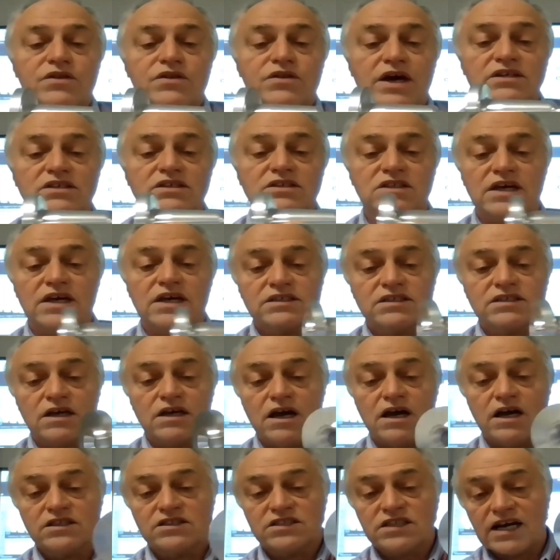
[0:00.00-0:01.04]
then set
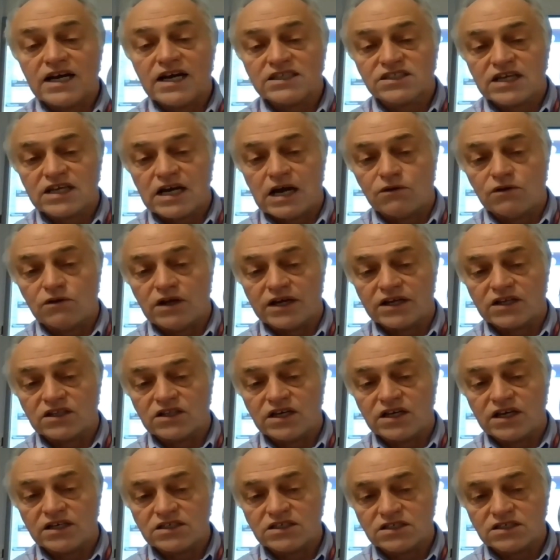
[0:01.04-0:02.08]
a task out like
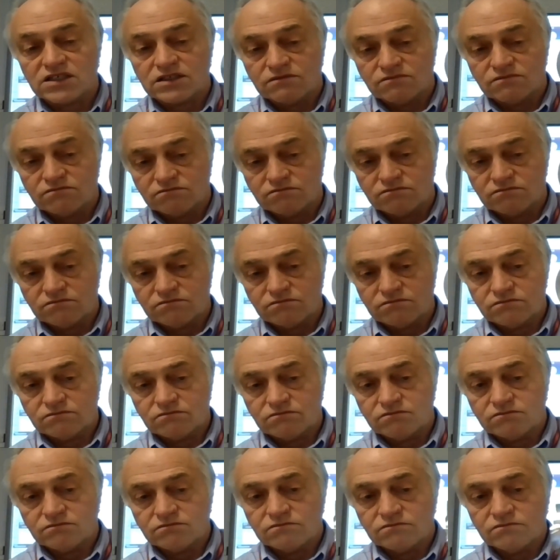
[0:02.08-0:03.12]
this
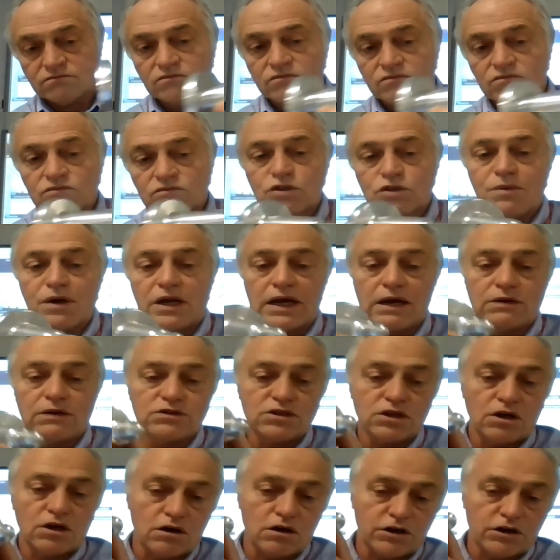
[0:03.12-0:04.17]
to mill
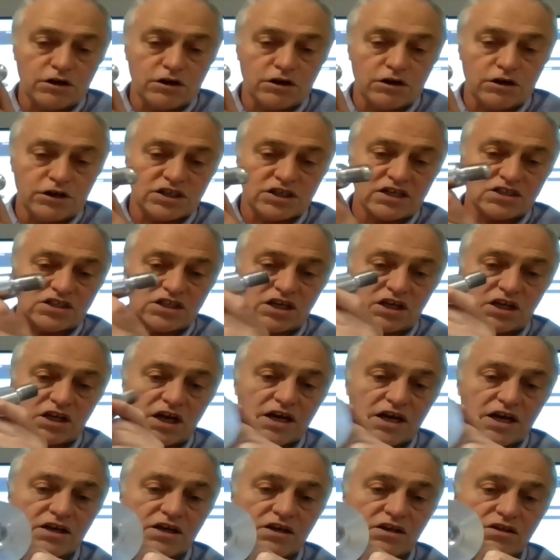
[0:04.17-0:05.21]
out on a
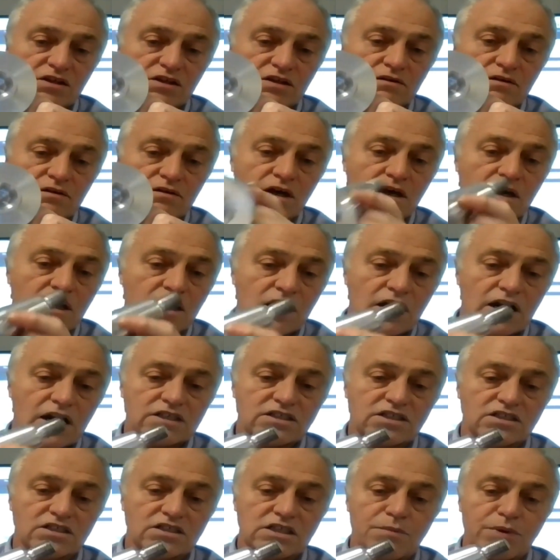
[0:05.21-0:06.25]
CNC lathe.
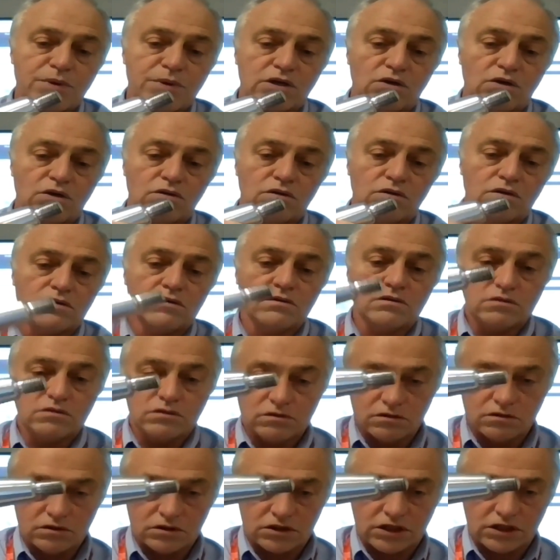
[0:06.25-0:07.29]
That's a
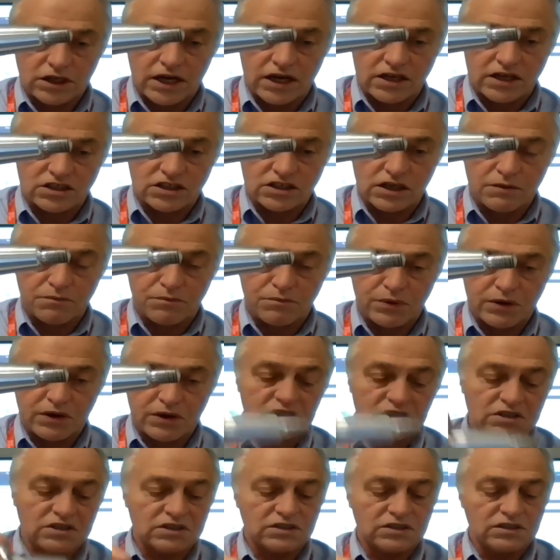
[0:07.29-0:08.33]
typical
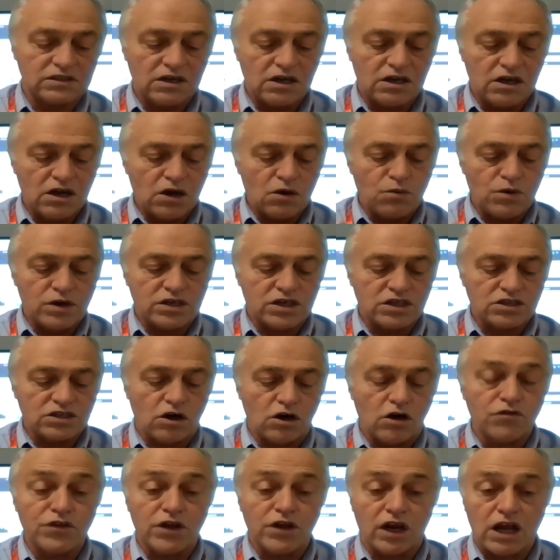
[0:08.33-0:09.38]
CNC piece,
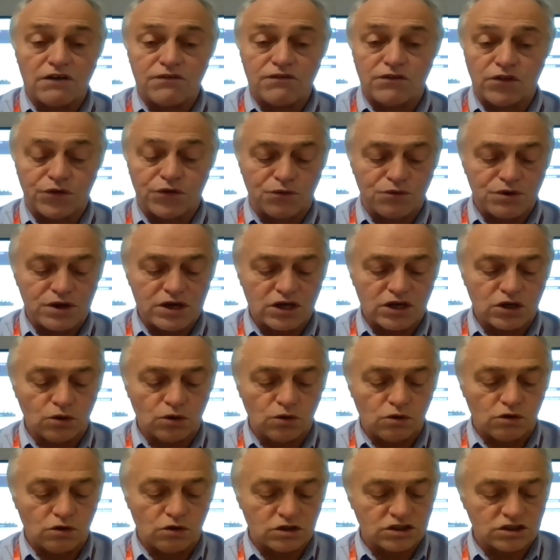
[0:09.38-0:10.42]
which is on the level
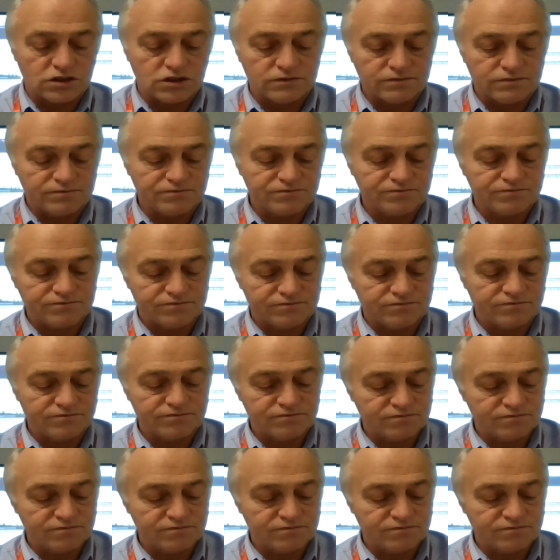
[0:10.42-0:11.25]
3 course.